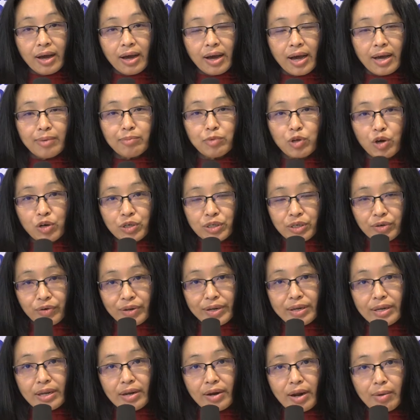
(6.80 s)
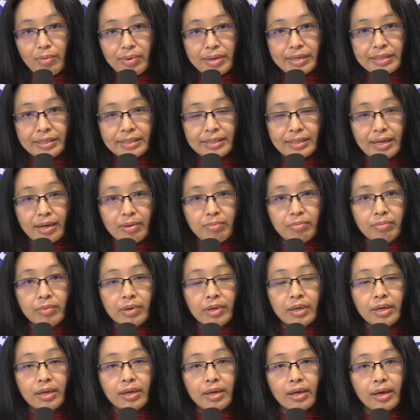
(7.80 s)
I am Dr. Indira Maisnam,
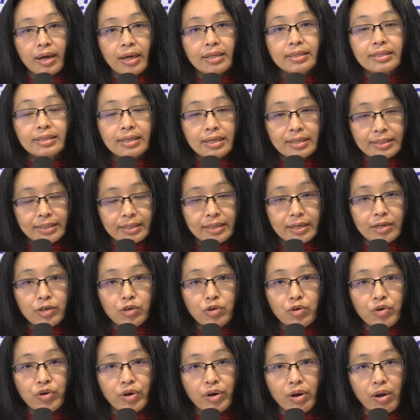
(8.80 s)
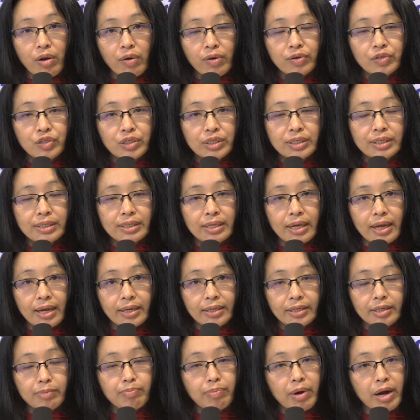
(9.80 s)
consultant endocrinologist
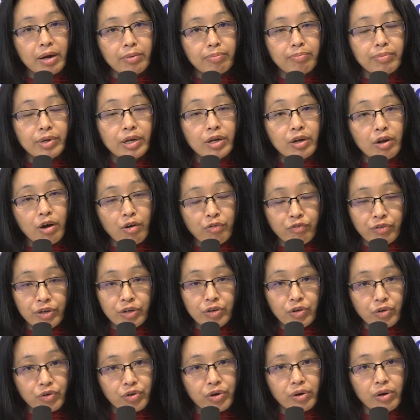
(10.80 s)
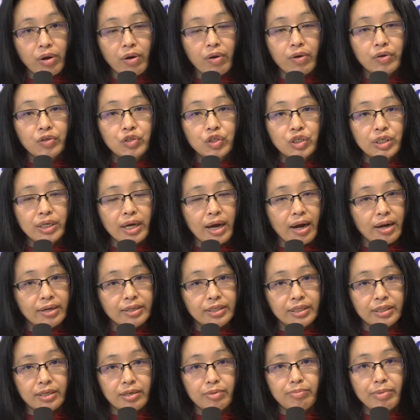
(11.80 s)
at Department of Endocrinology,
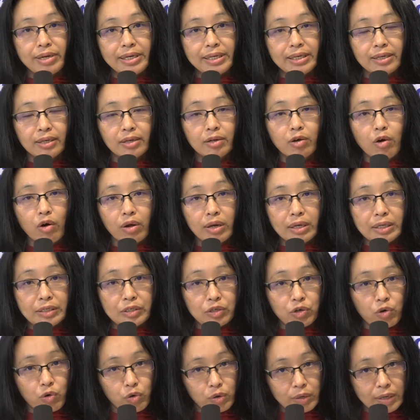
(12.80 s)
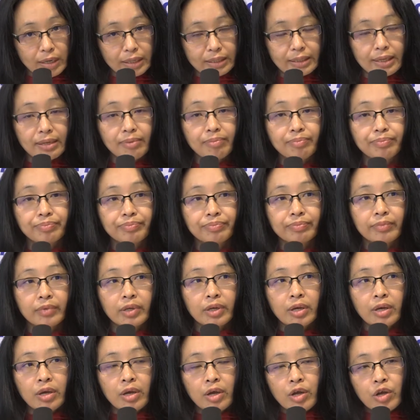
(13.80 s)
Arjikar Medical College, Kolkata.
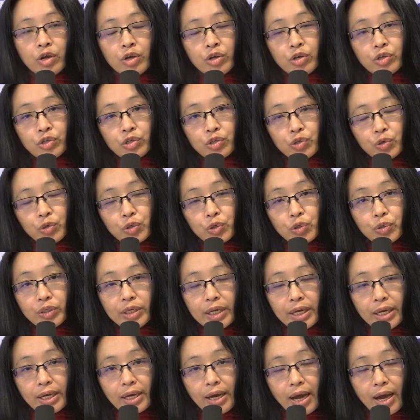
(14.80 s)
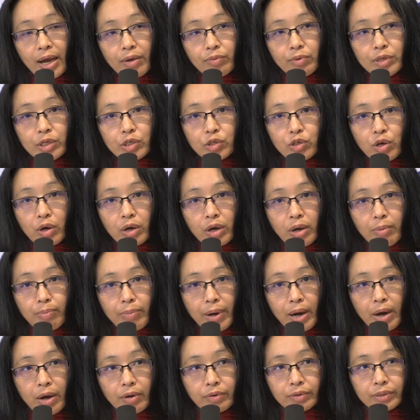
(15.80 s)
So today I will talk
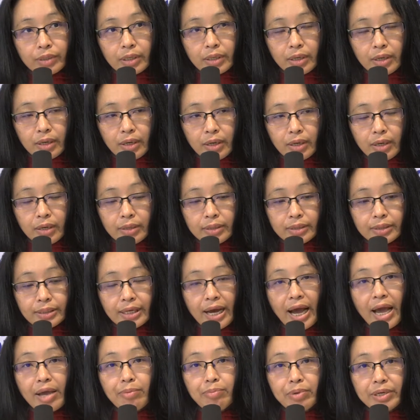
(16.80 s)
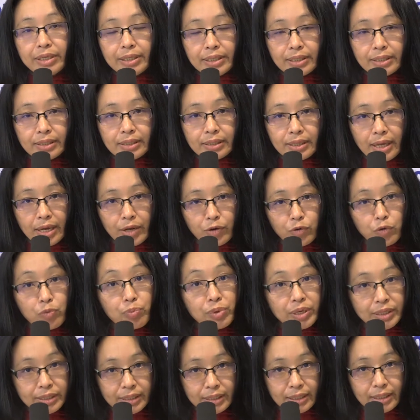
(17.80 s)
about diabetes and
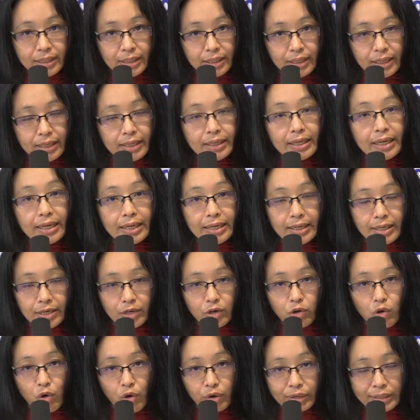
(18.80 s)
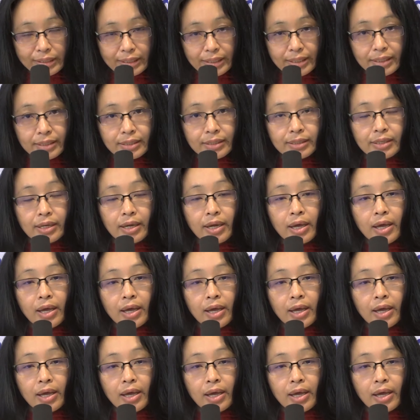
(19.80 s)
obesity in the Indian context.